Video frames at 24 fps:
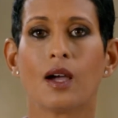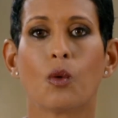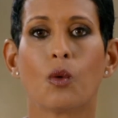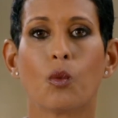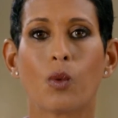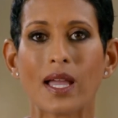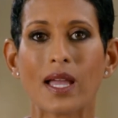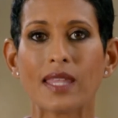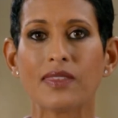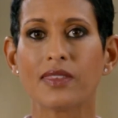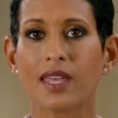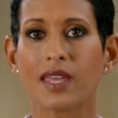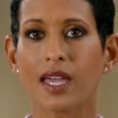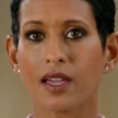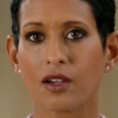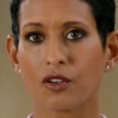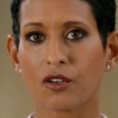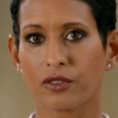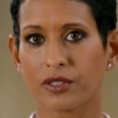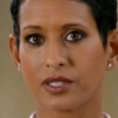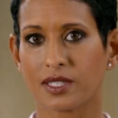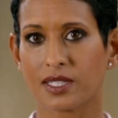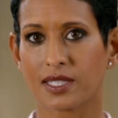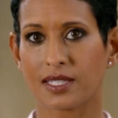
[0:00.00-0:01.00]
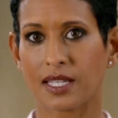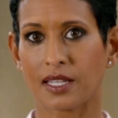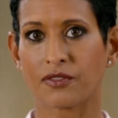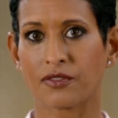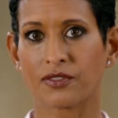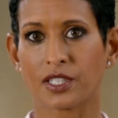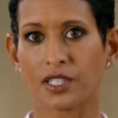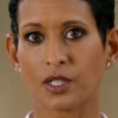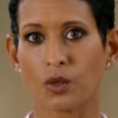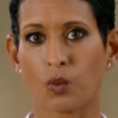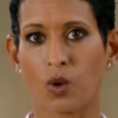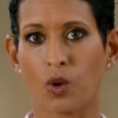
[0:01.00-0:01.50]
When the Health and
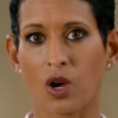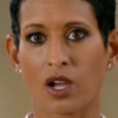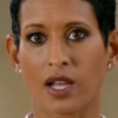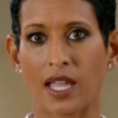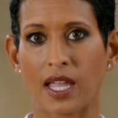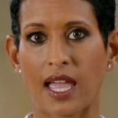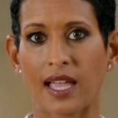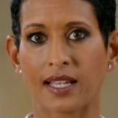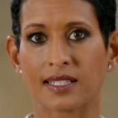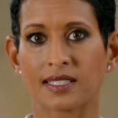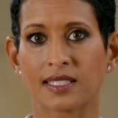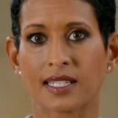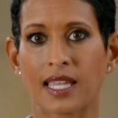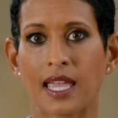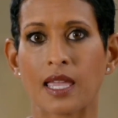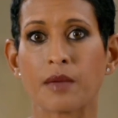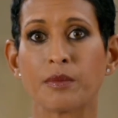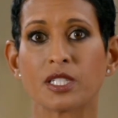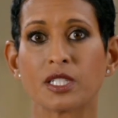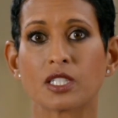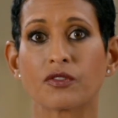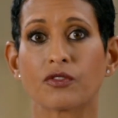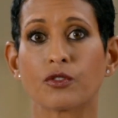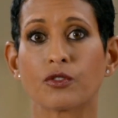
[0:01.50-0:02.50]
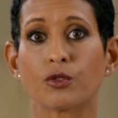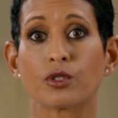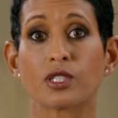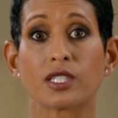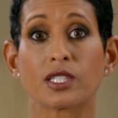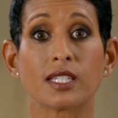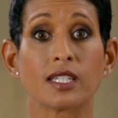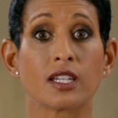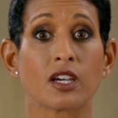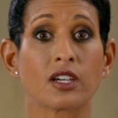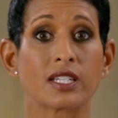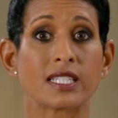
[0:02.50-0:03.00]
Safety at Work Act came into force
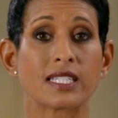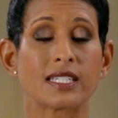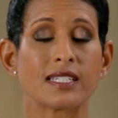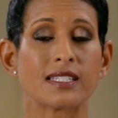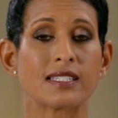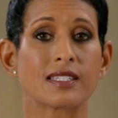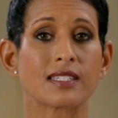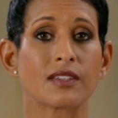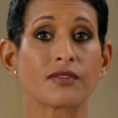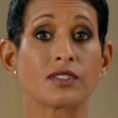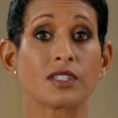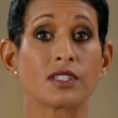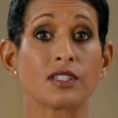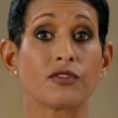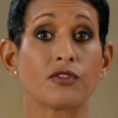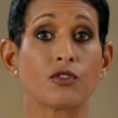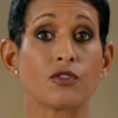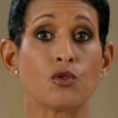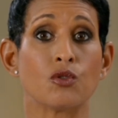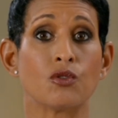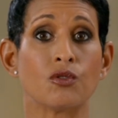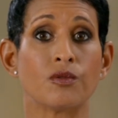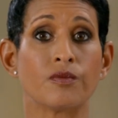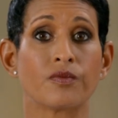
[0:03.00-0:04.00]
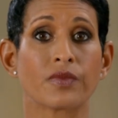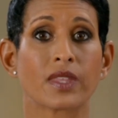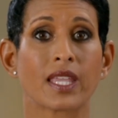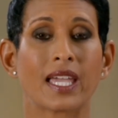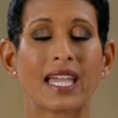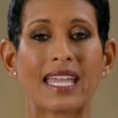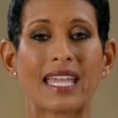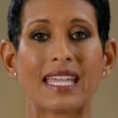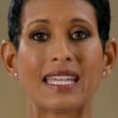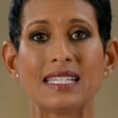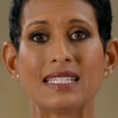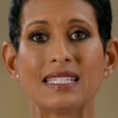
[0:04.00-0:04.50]
in 1974,
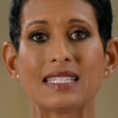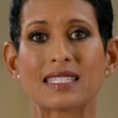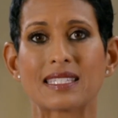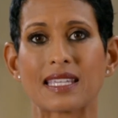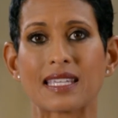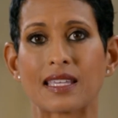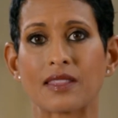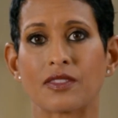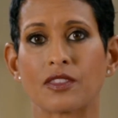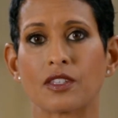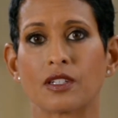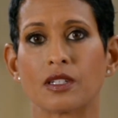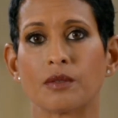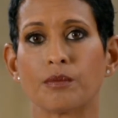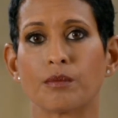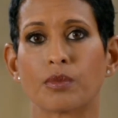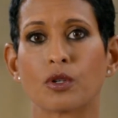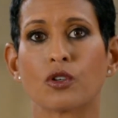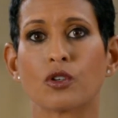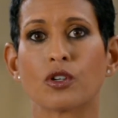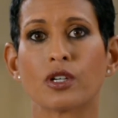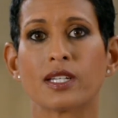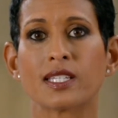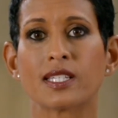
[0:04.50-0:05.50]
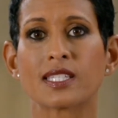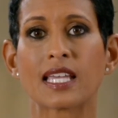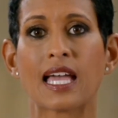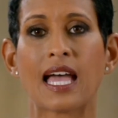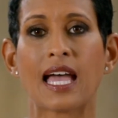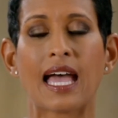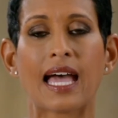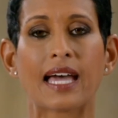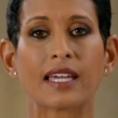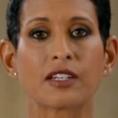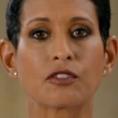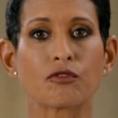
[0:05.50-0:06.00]
it said that employers
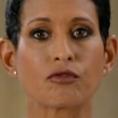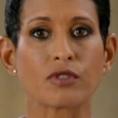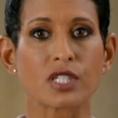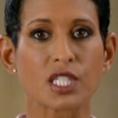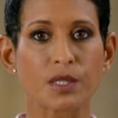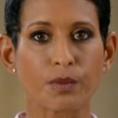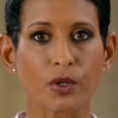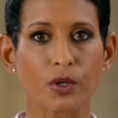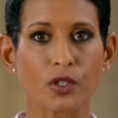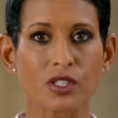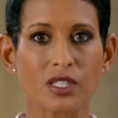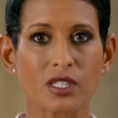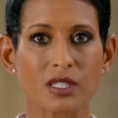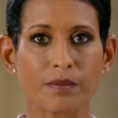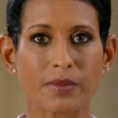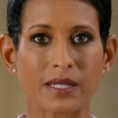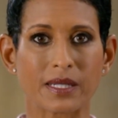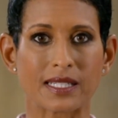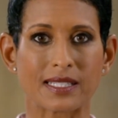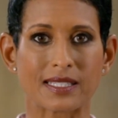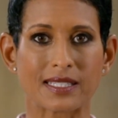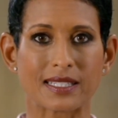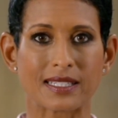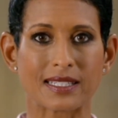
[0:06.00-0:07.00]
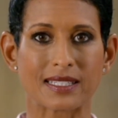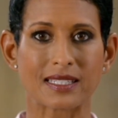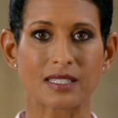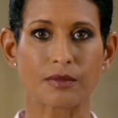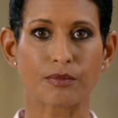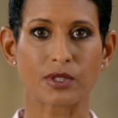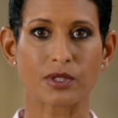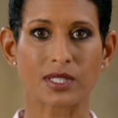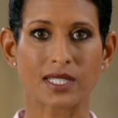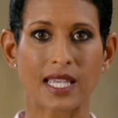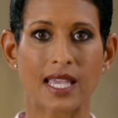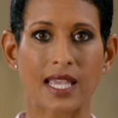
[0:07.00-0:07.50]
had a responsibility to
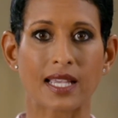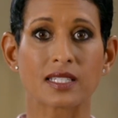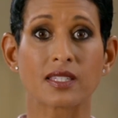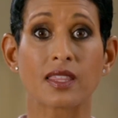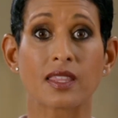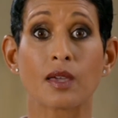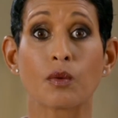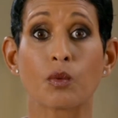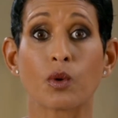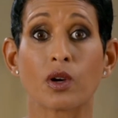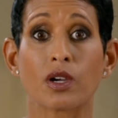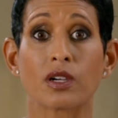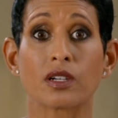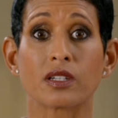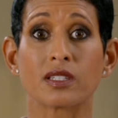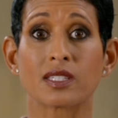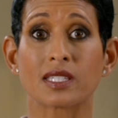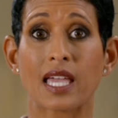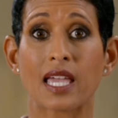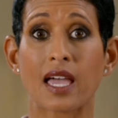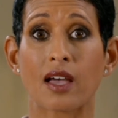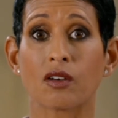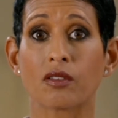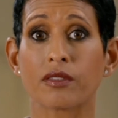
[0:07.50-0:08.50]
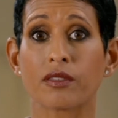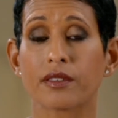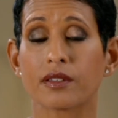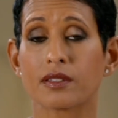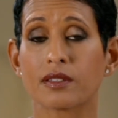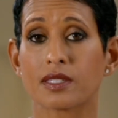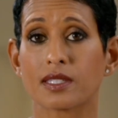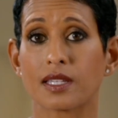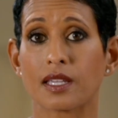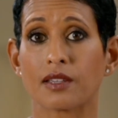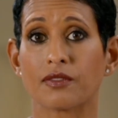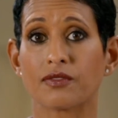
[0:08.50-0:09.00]
protect their workers' health,
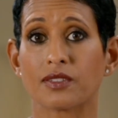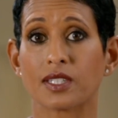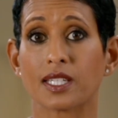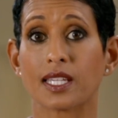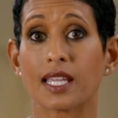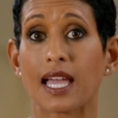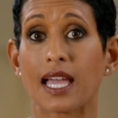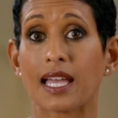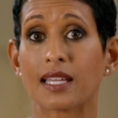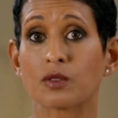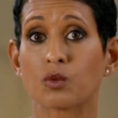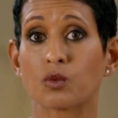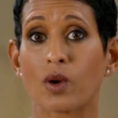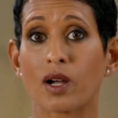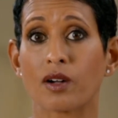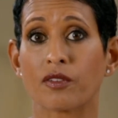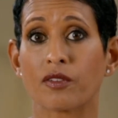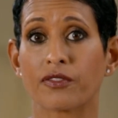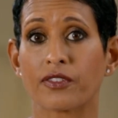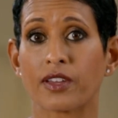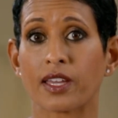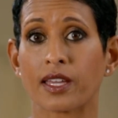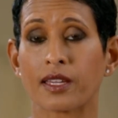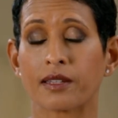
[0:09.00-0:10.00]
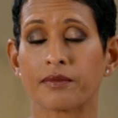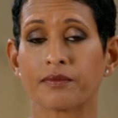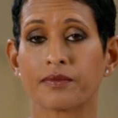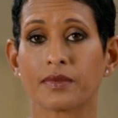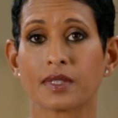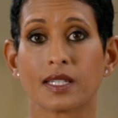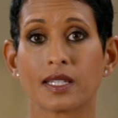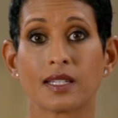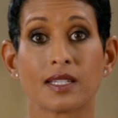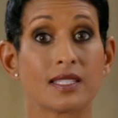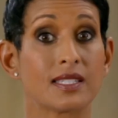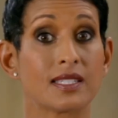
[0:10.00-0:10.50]
safety, and welfare.
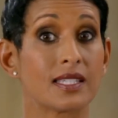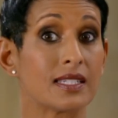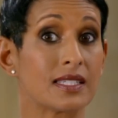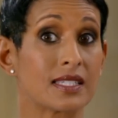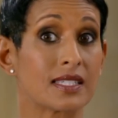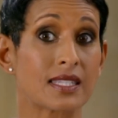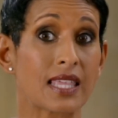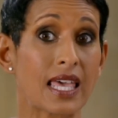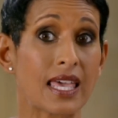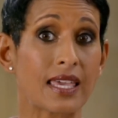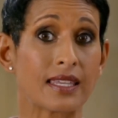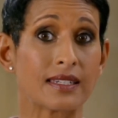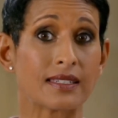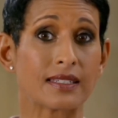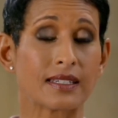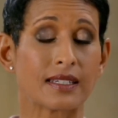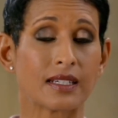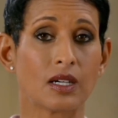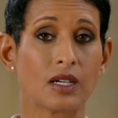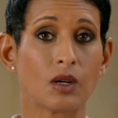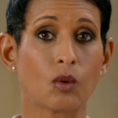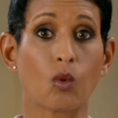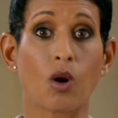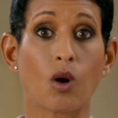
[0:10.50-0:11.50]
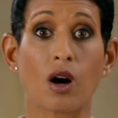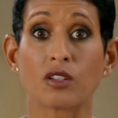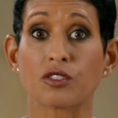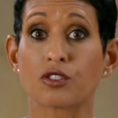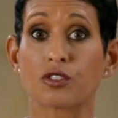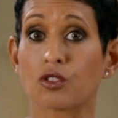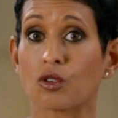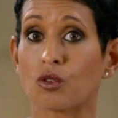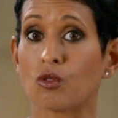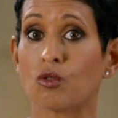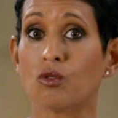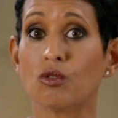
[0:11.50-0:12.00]
Since then,
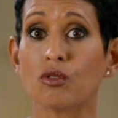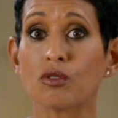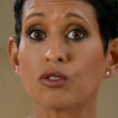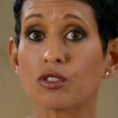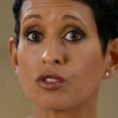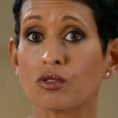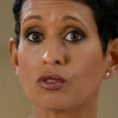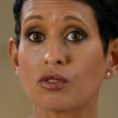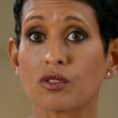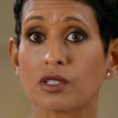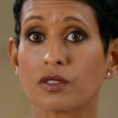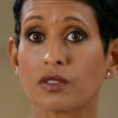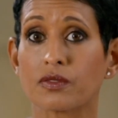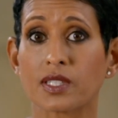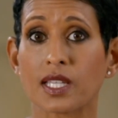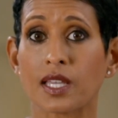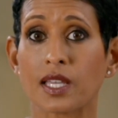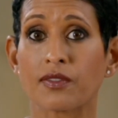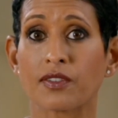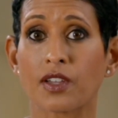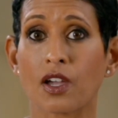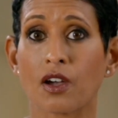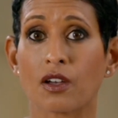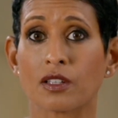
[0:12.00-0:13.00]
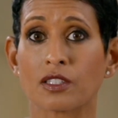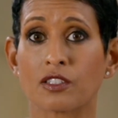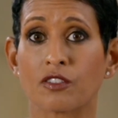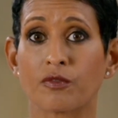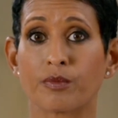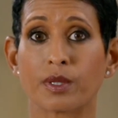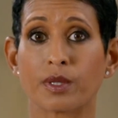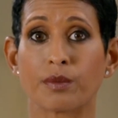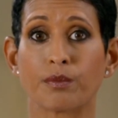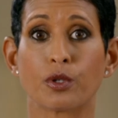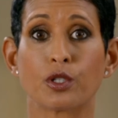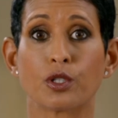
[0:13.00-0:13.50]
whilst all sorts of safeguards have
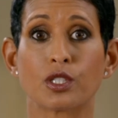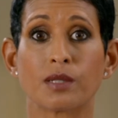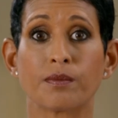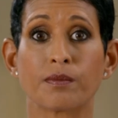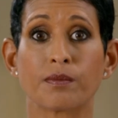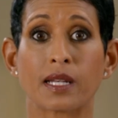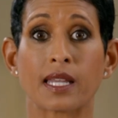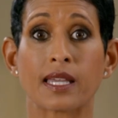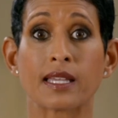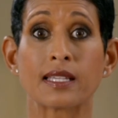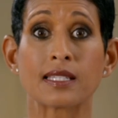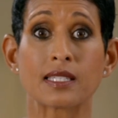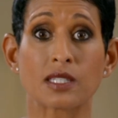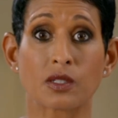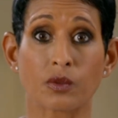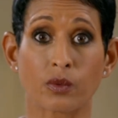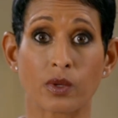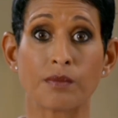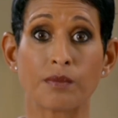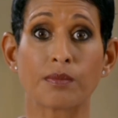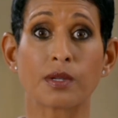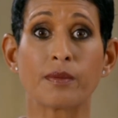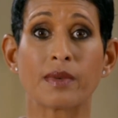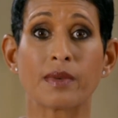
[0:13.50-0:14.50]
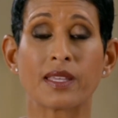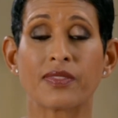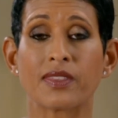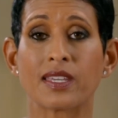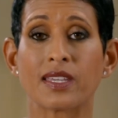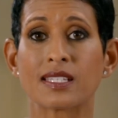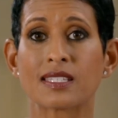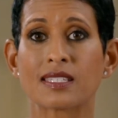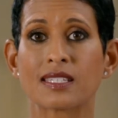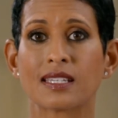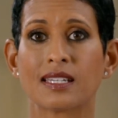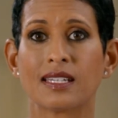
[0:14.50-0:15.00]
been put in place to implement
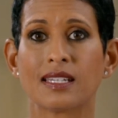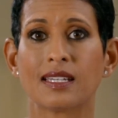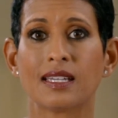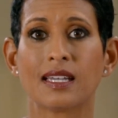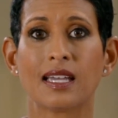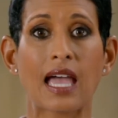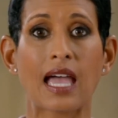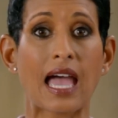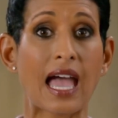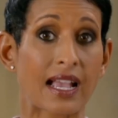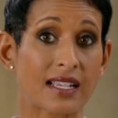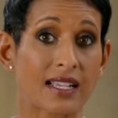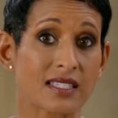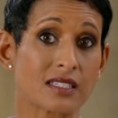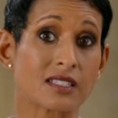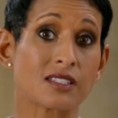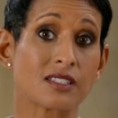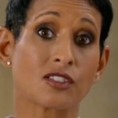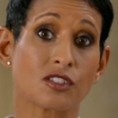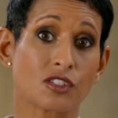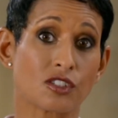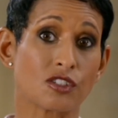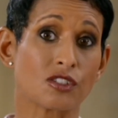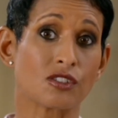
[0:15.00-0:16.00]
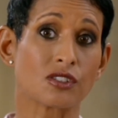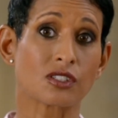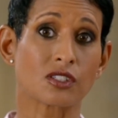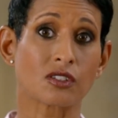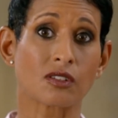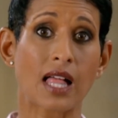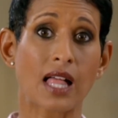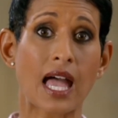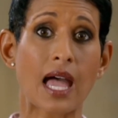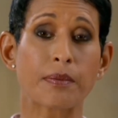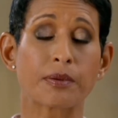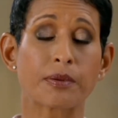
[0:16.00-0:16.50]
this, accidents do
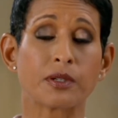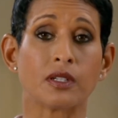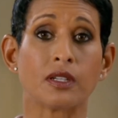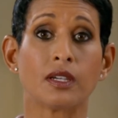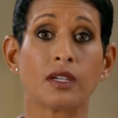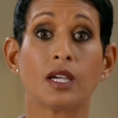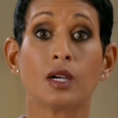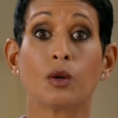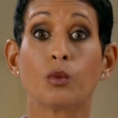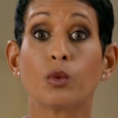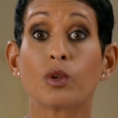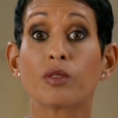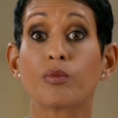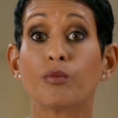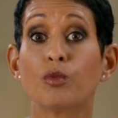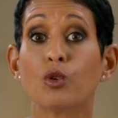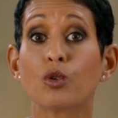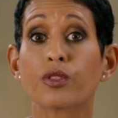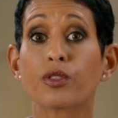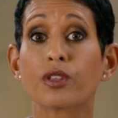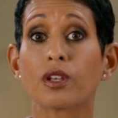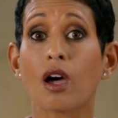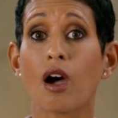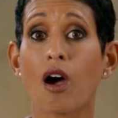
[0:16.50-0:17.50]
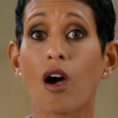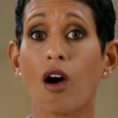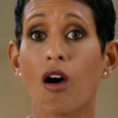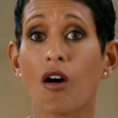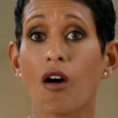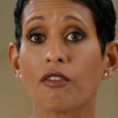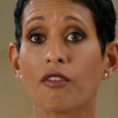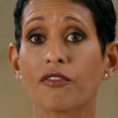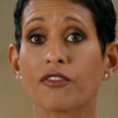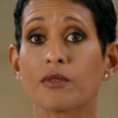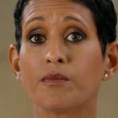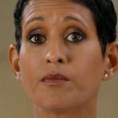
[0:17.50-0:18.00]
still happen, with more than
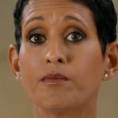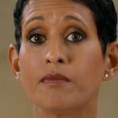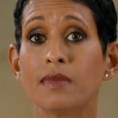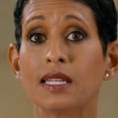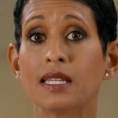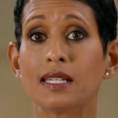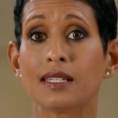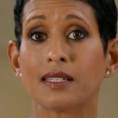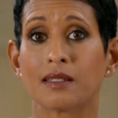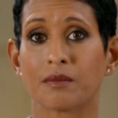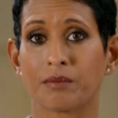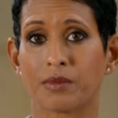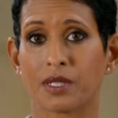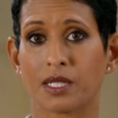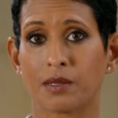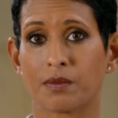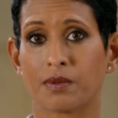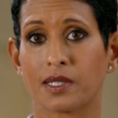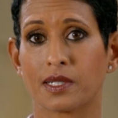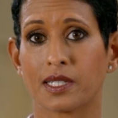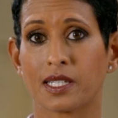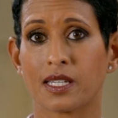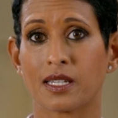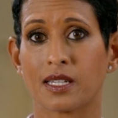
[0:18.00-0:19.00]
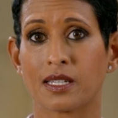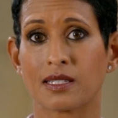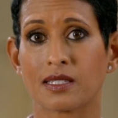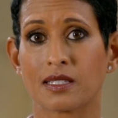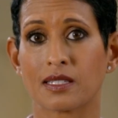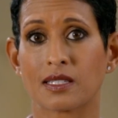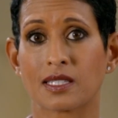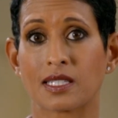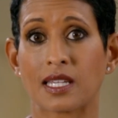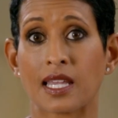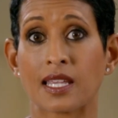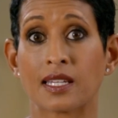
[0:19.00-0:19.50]
half a million people a year
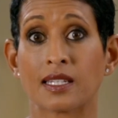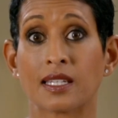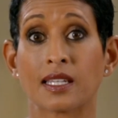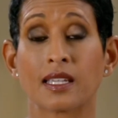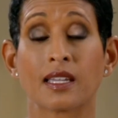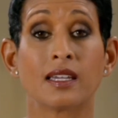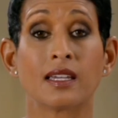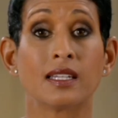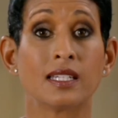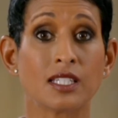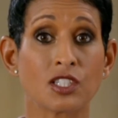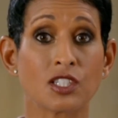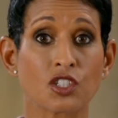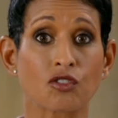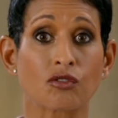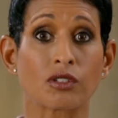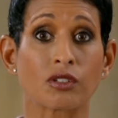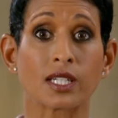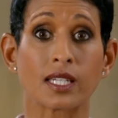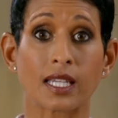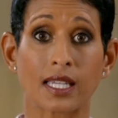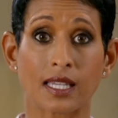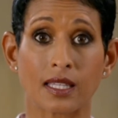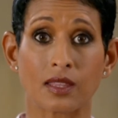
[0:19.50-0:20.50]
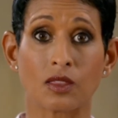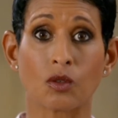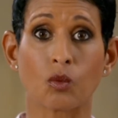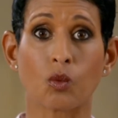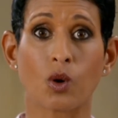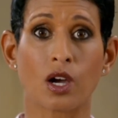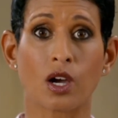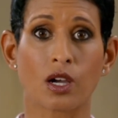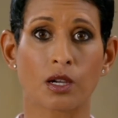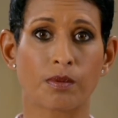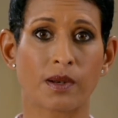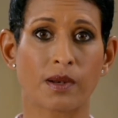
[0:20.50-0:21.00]
sustaining an injury in the
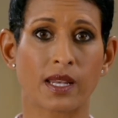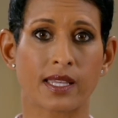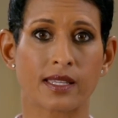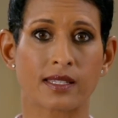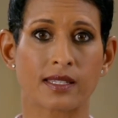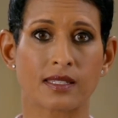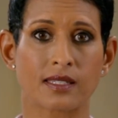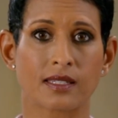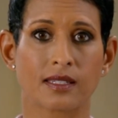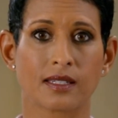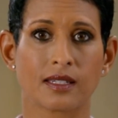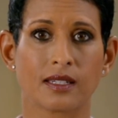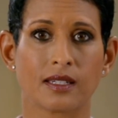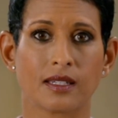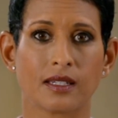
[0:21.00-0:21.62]
workplace.